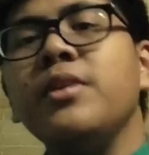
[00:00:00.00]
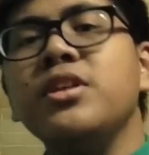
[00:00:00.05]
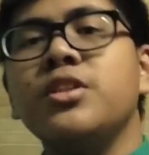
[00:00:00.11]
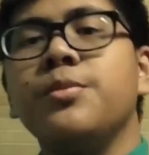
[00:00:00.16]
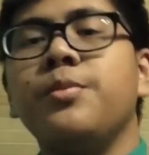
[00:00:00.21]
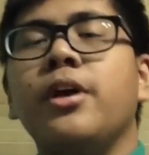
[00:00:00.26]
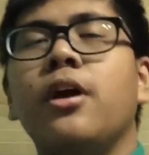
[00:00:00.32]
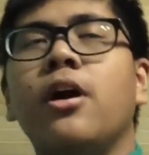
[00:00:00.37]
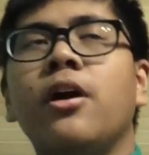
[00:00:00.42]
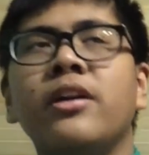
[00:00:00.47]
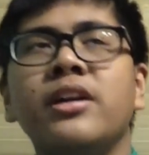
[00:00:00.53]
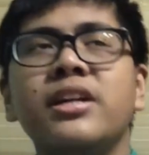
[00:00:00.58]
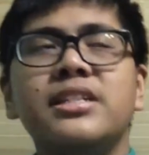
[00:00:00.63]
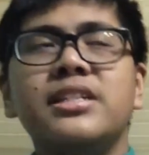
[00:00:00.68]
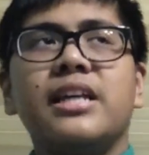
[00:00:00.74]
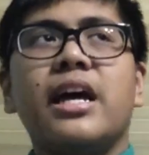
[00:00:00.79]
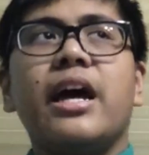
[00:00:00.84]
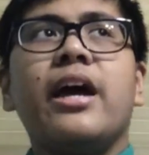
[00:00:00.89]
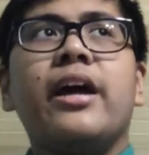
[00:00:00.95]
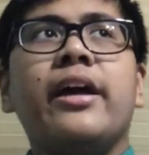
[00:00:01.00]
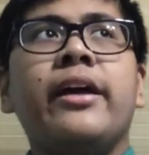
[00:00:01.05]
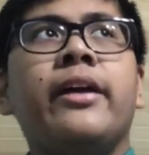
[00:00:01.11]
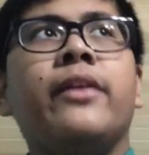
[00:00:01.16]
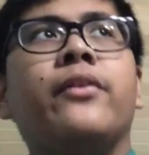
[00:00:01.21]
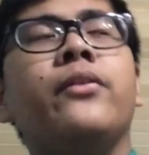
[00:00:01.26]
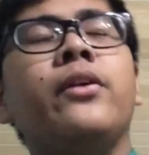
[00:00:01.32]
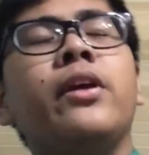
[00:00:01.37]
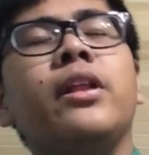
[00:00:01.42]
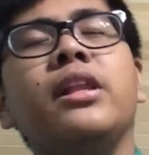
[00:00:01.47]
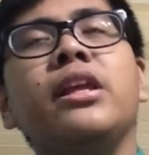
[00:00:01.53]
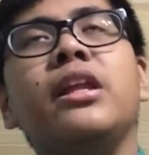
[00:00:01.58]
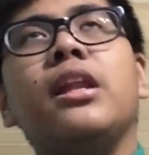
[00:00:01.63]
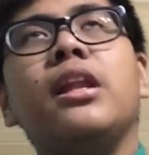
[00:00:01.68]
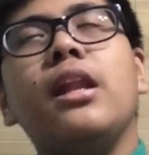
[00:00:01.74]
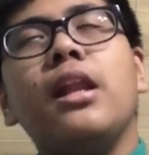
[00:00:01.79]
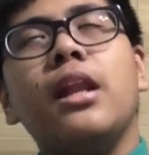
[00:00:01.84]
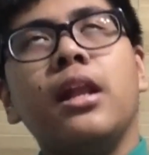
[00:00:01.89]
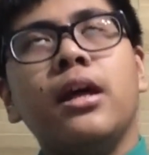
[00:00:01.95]
me to be honest I
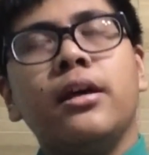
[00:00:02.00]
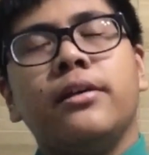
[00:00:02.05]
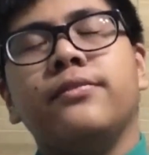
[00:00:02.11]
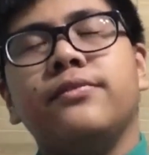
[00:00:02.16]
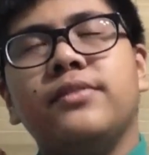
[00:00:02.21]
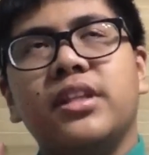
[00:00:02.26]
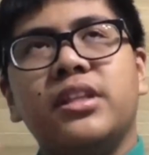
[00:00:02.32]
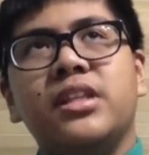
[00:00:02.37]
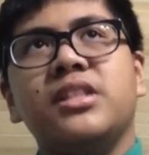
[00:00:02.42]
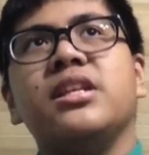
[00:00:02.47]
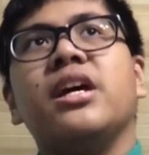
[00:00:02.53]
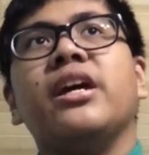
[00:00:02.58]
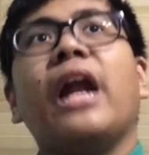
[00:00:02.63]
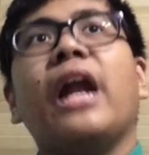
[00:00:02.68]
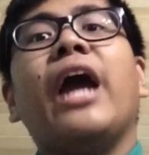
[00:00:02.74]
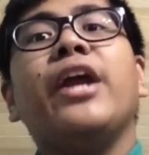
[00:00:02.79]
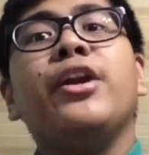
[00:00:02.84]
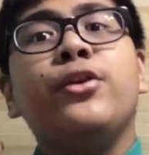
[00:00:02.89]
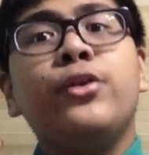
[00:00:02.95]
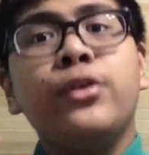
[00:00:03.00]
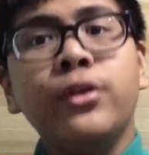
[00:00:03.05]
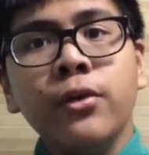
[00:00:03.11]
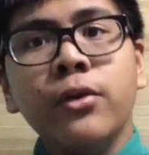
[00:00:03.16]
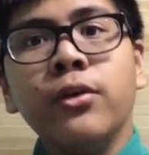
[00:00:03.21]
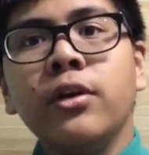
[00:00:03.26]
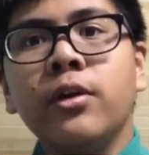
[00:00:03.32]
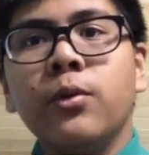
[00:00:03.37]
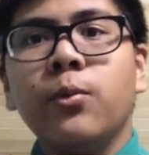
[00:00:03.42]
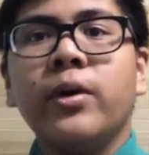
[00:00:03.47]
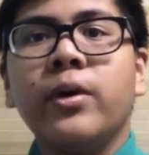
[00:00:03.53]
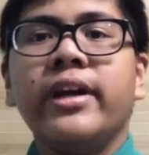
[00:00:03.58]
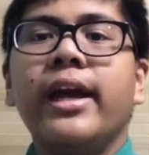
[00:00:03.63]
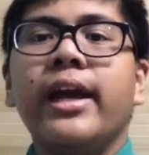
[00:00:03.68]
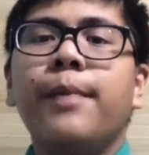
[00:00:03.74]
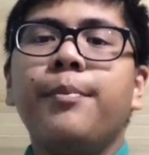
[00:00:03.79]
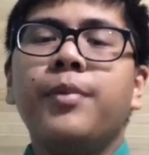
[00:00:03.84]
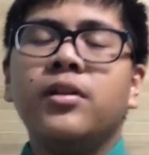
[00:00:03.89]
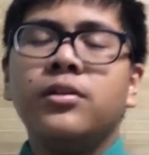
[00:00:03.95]
really love the design I do not want
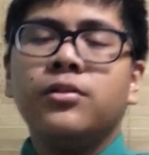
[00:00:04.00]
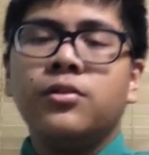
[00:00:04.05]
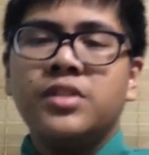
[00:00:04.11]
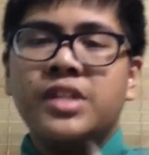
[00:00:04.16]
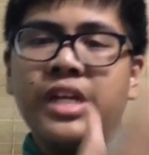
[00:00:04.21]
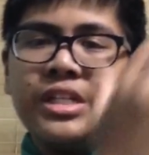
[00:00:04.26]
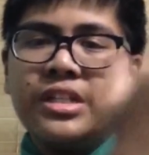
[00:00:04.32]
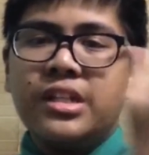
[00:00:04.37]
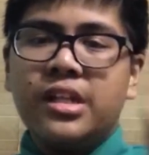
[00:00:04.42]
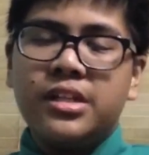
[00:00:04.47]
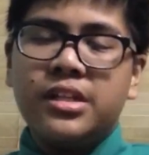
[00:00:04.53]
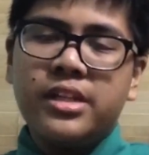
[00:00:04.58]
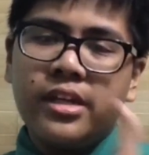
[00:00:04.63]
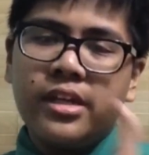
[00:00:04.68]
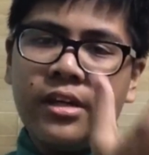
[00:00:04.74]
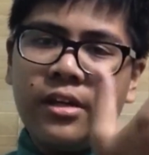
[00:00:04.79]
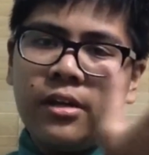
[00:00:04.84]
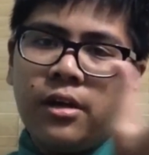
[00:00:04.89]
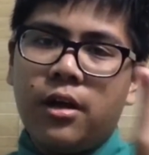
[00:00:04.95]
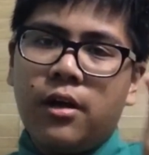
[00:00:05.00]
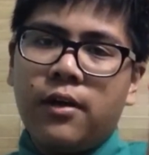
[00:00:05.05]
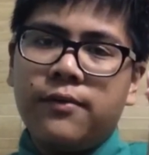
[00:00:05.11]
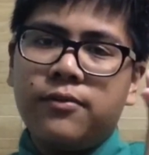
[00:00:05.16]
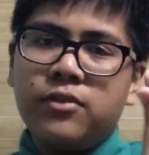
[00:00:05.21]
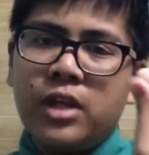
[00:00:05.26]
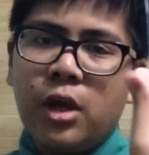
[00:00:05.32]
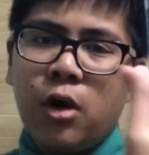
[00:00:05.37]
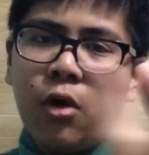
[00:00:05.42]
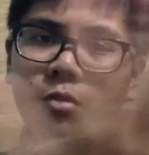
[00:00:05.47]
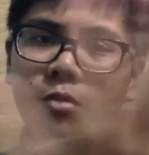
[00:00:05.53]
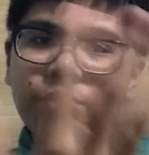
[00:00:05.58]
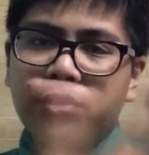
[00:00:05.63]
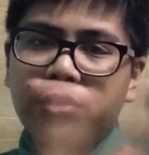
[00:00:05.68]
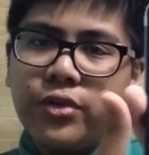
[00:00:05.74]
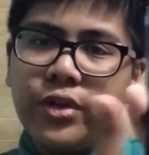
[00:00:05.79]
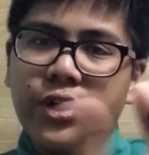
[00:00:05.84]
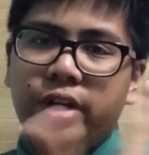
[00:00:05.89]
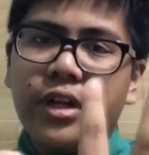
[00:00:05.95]
Apple to change the design of the home
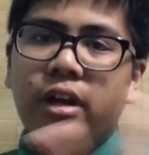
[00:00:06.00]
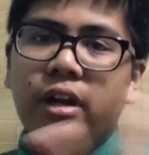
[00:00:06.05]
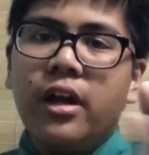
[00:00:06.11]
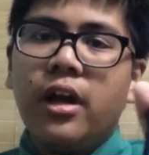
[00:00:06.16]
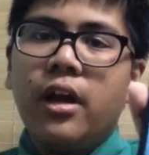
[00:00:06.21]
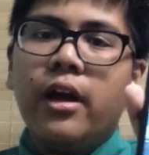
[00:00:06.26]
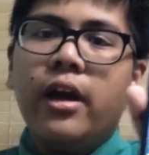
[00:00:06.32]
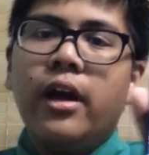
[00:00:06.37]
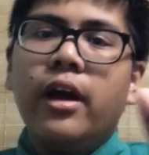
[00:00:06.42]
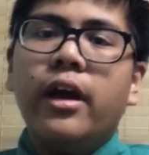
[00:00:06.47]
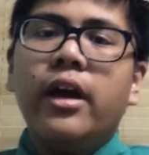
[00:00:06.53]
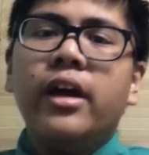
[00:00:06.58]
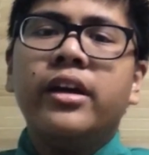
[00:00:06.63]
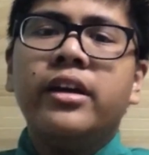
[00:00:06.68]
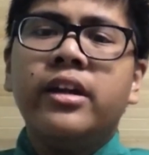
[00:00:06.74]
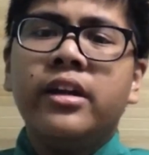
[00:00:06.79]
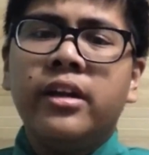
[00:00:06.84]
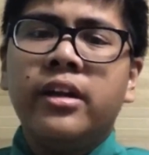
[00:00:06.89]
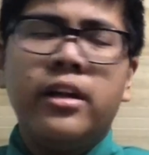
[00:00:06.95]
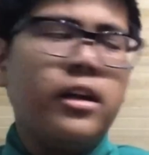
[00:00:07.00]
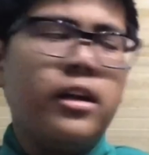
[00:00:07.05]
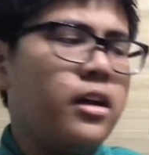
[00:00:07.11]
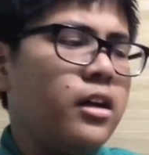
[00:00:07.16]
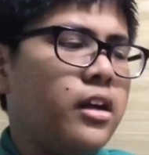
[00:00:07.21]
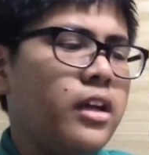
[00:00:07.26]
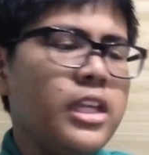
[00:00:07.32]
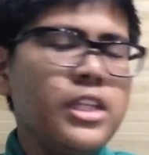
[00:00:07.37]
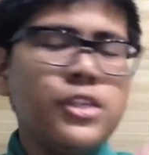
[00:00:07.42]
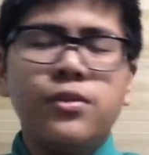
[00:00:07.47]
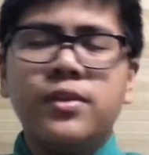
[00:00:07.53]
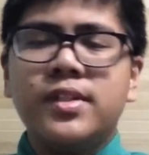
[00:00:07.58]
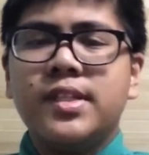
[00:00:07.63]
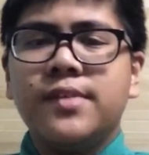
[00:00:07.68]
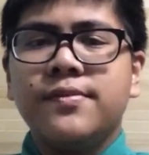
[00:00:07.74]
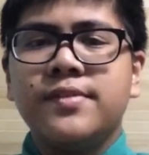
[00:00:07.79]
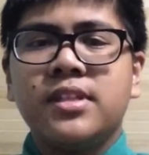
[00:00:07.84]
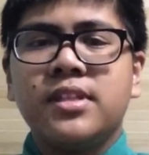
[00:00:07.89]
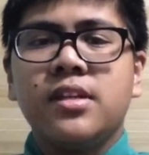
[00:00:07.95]
screen and the
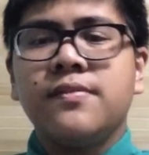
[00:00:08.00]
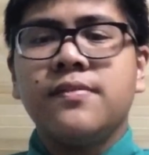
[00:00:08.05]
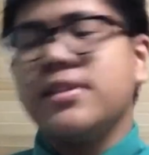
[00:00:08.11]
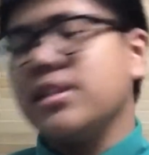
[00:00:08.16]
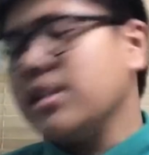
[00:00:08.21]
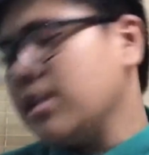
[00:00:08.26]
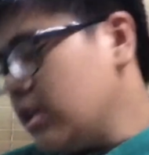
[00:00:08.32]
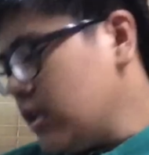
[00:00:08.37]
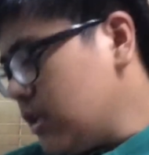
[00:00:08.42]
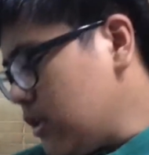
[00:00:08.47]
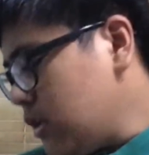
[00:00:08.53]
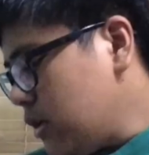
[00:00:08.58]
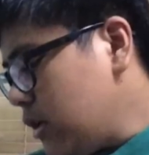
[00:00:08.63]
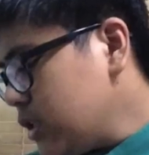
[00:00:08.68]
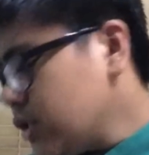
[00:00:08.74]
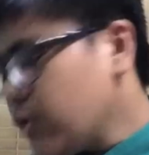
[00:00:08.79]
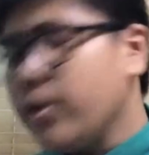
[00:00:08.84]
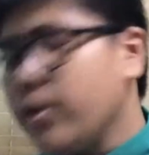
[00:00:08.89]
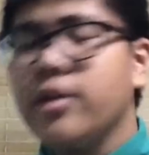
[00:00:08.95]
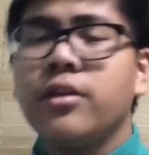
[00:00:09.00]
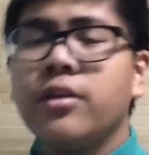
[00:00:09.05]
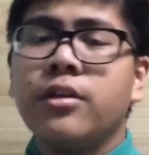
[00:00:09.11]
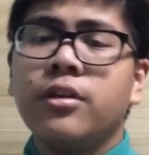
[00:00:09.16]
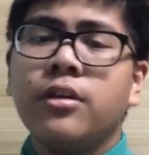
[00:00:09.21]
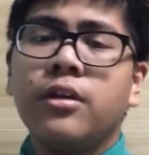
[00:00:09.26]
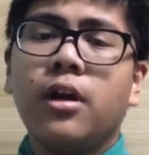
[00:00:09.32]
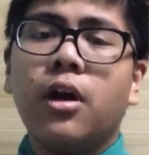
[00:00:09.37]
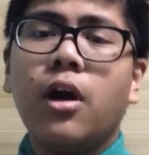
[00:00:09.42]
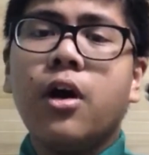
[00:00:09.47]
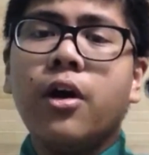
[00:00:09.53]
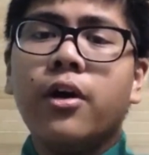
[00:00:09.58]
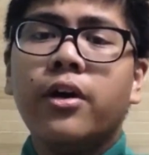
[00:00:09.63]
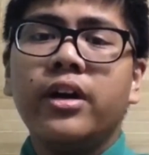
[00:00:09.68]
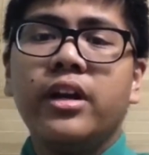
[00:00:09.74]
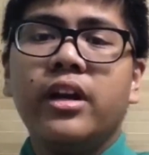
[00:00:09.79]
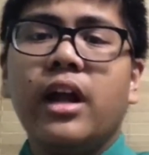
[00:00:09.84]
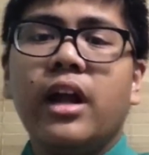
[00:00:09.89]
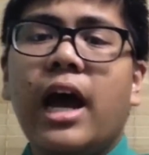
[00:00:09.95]
intuitive stuff that's going on
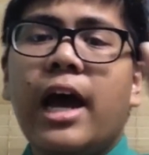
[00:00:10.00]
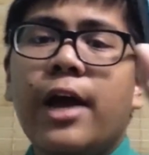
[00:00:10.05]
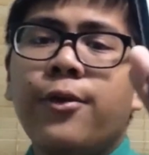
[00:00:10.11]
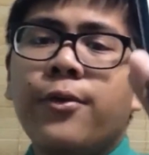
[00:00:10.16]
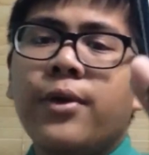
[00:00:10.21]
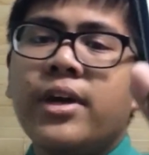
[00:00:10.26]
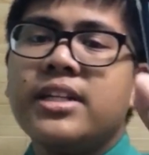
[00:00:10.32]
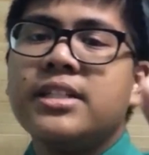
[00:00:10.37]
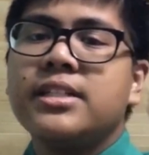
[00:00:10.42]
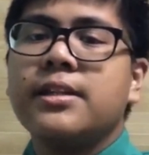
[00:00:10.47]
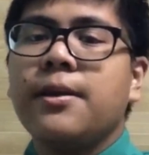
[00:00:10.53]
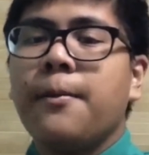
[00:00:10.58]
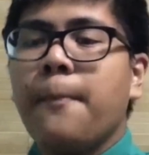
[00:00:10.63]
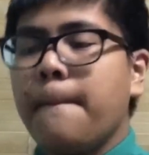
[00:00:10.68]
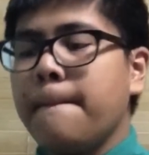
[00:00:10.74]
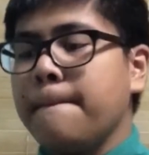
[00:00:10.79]
on iOS